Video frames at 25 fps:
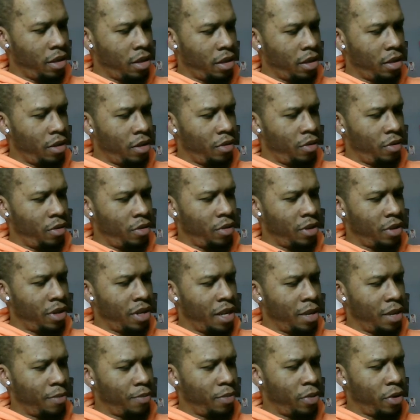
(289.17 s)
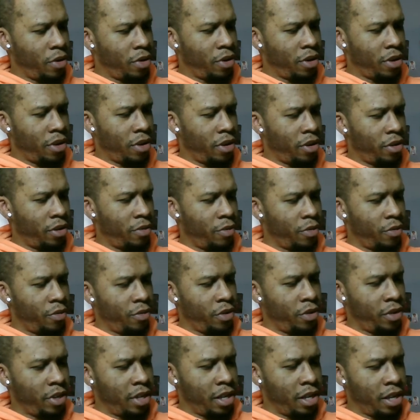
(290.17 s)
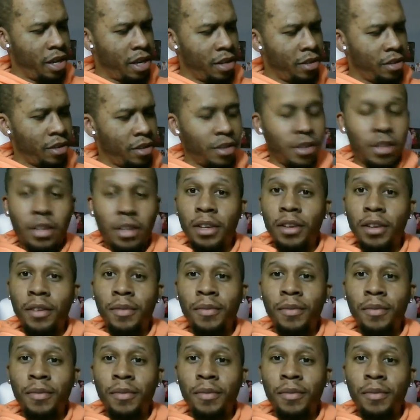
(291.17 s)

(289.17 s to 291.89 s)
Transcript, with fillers: I don't know what that one is. See.